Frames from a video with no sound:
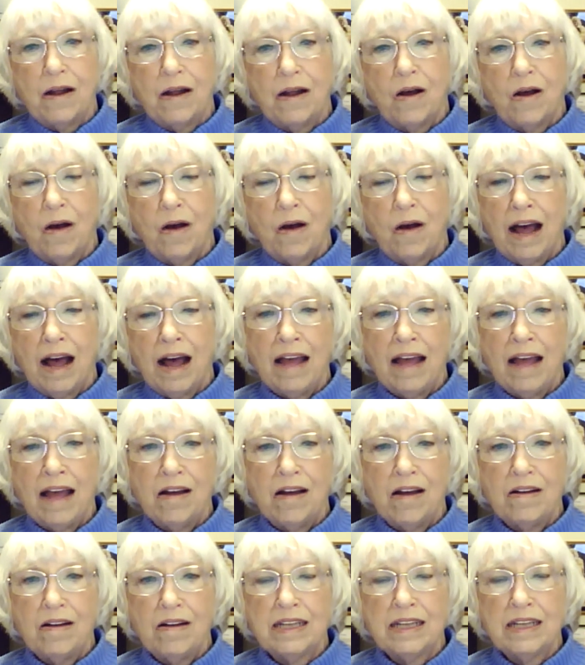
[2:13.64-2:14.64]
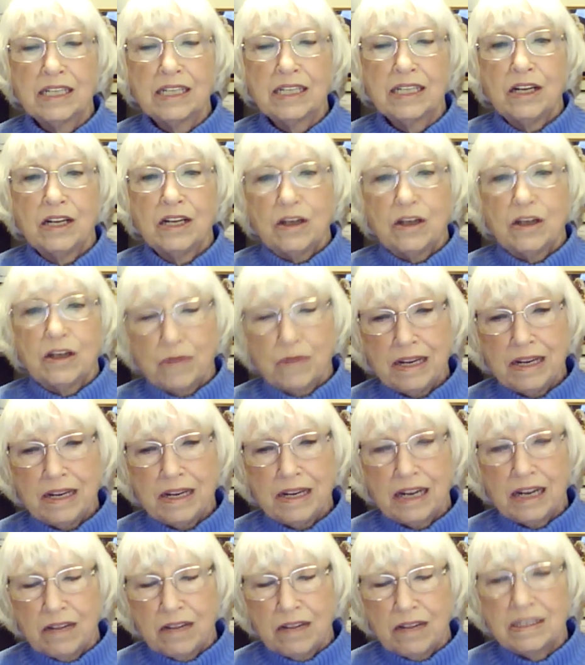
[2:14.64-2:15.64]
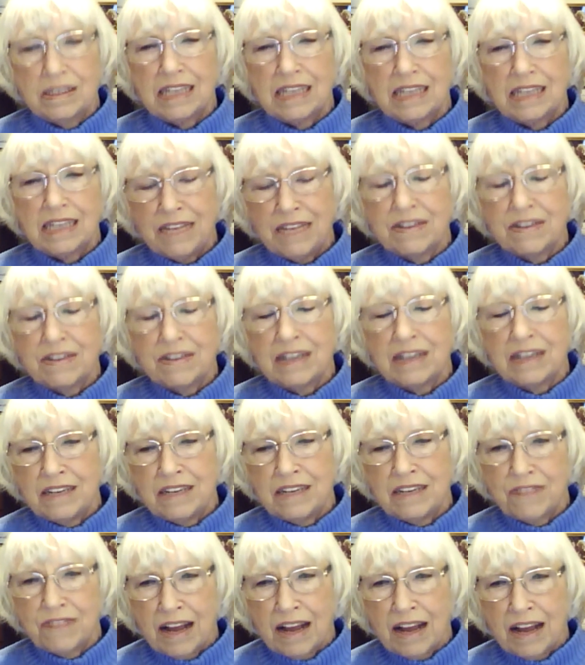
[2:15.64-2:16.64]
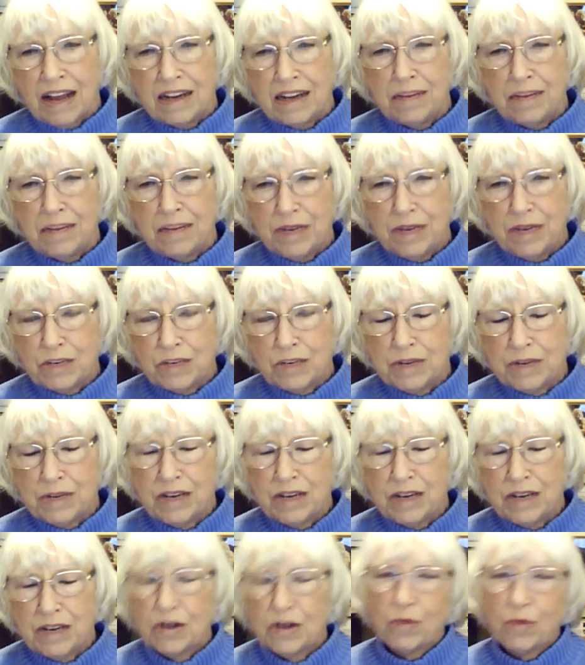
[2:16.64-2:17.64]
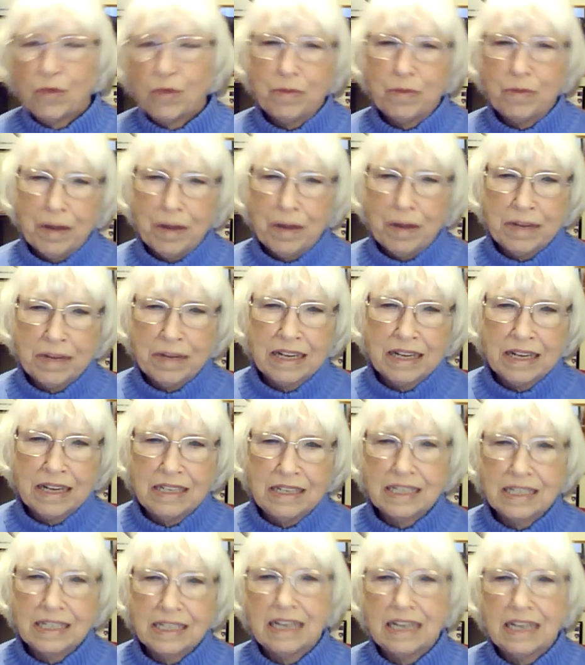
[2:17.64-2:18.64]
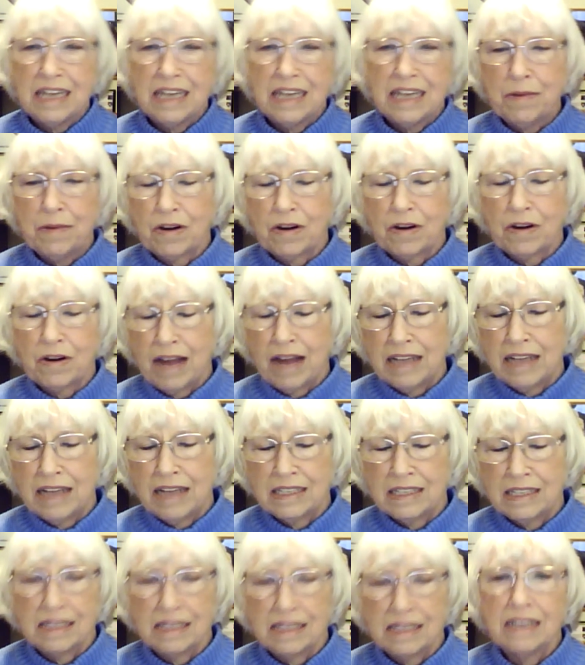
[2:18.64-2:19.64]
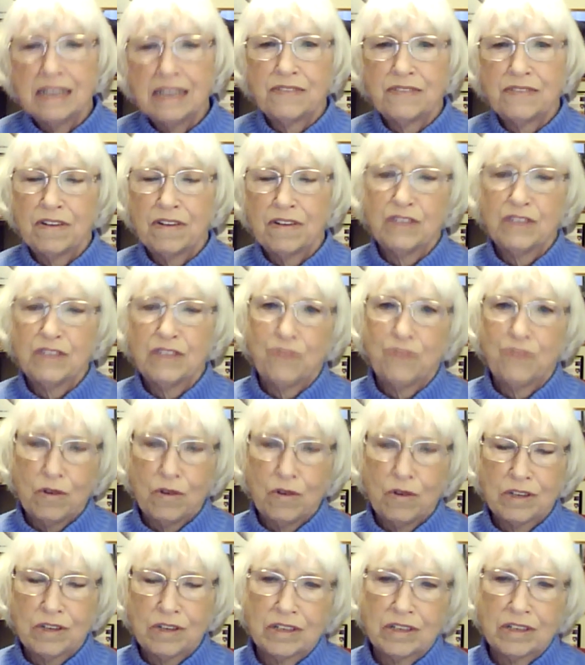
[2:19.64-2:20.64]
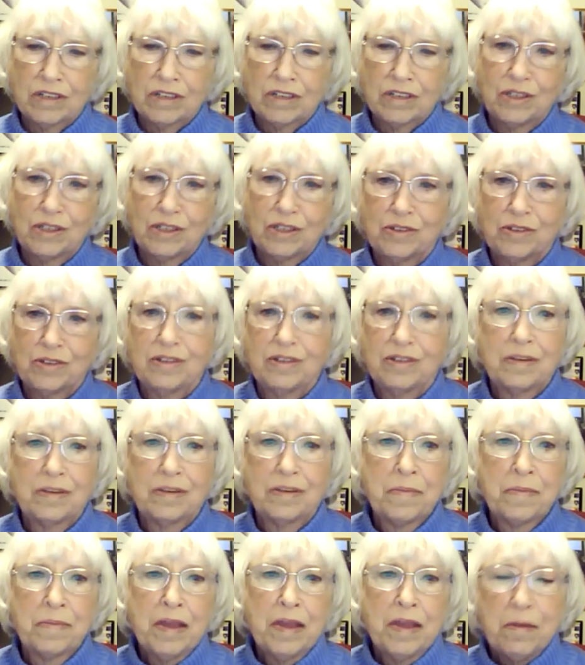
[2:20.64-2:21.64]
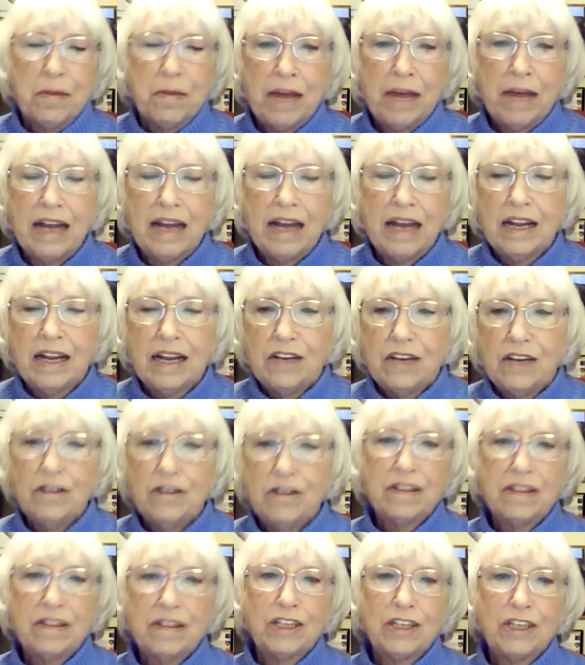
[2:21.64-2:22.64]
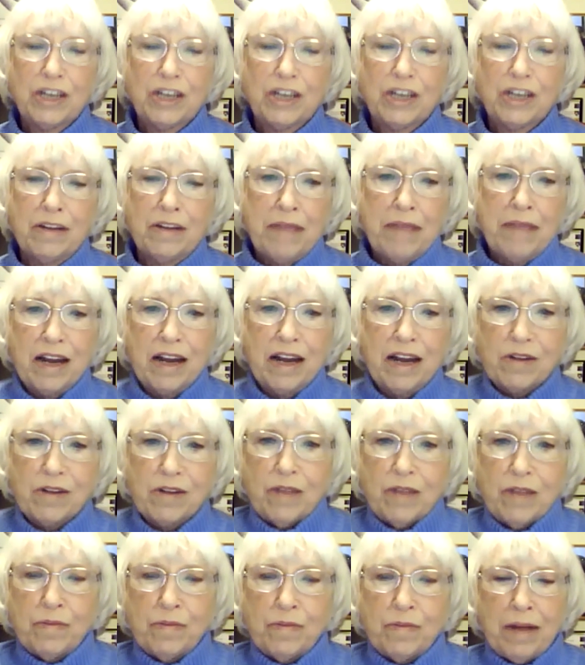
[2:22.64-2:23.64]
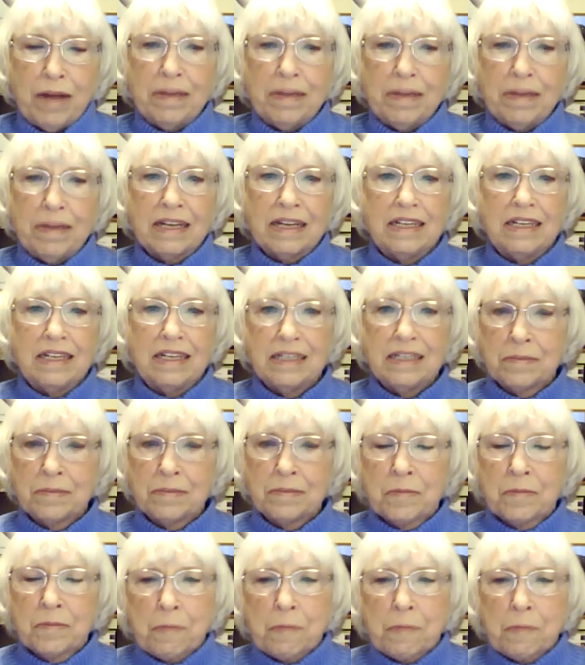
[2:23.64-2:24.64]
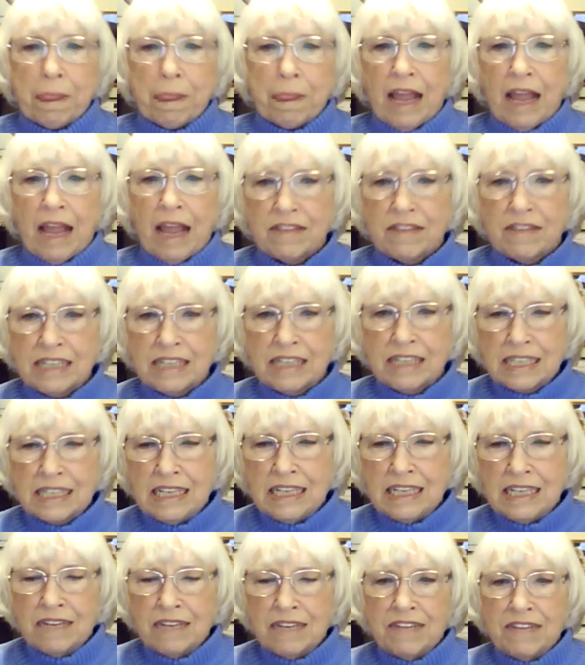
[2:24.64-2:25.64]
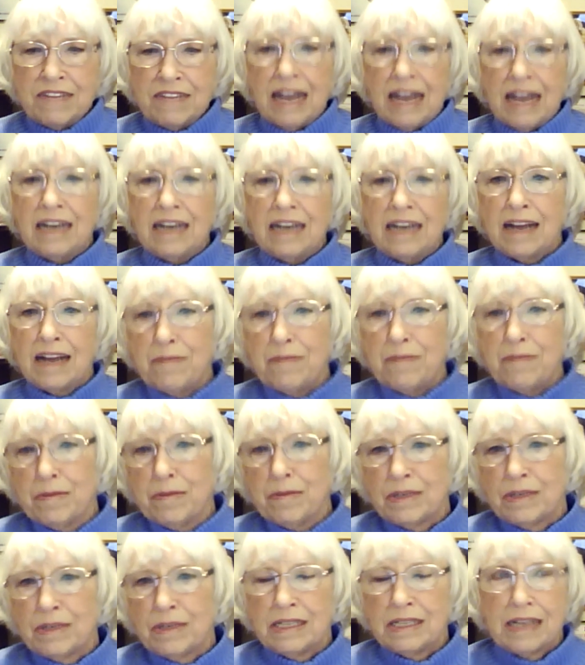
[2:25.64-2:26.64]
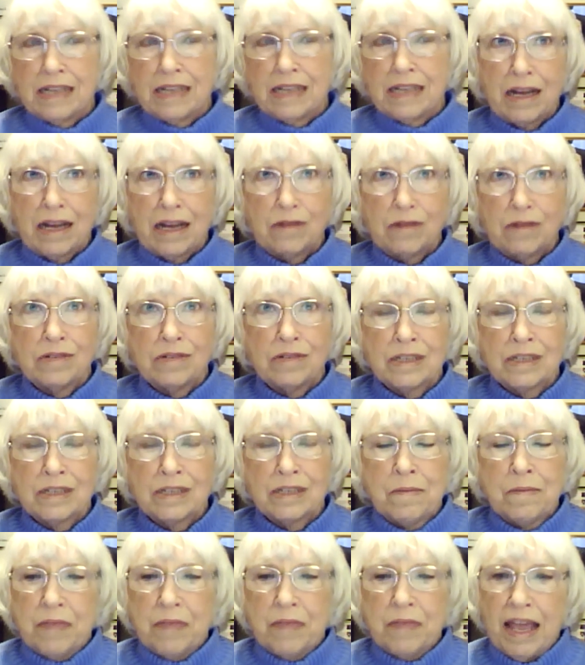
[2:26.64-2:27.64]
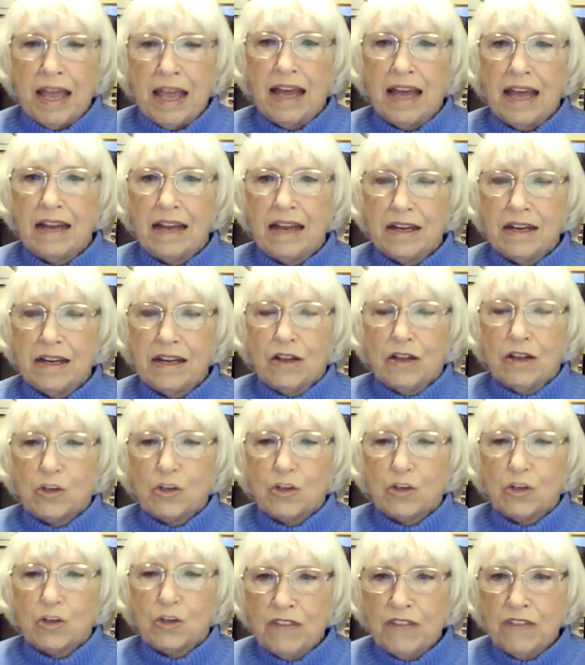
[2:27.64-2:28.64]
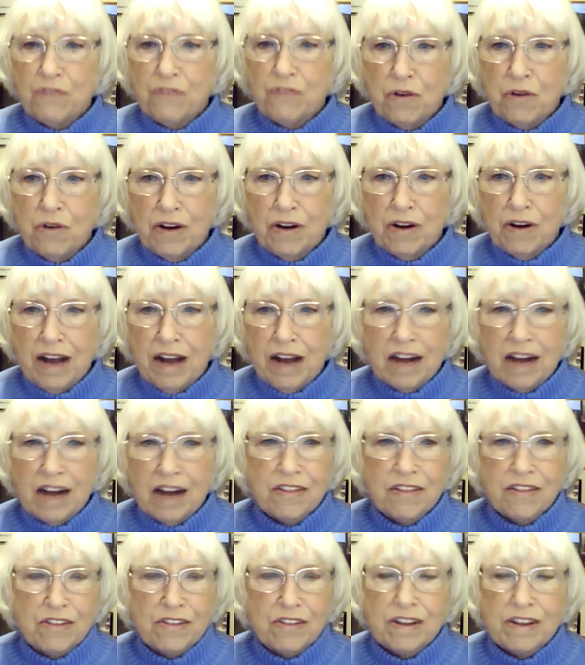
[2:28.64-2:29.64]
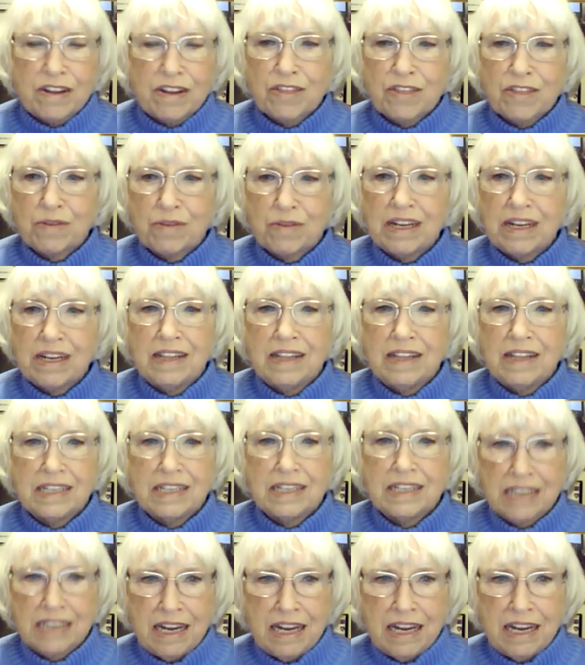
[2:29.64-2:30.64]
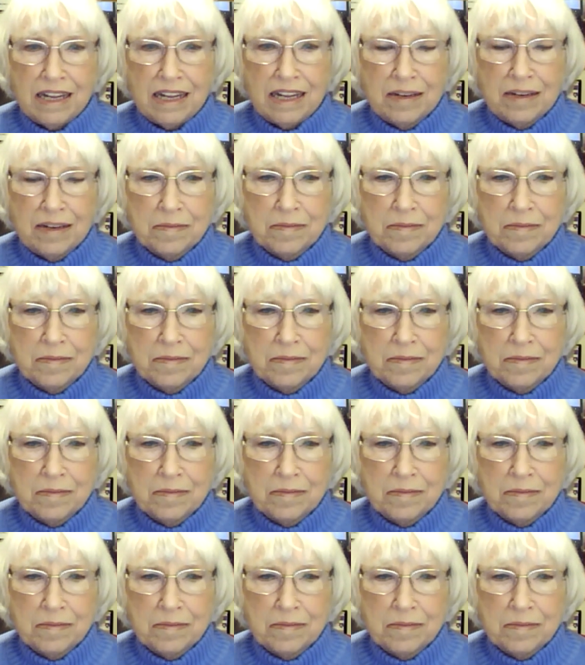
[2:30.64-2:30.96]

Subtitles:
Ohio is really close to evenly divided between Republicans and Democrats as far as voters are concerned. But due to the gerrymandering, Republicans have 60 of 99 members in the House and 24 out of 33 in the Senate.